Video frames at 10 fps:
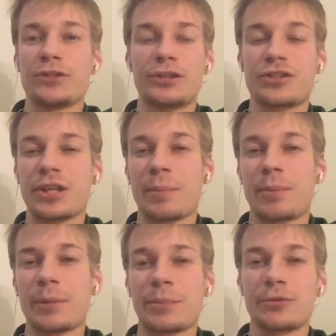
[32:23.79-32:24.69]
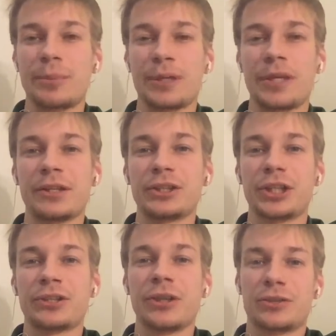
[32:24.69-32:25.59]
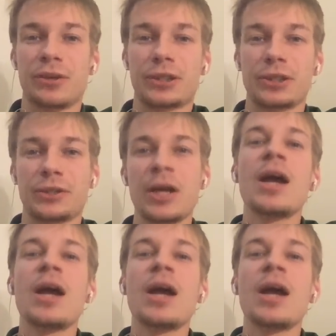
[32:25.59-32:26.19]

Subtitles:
since some people speak English and not Russian,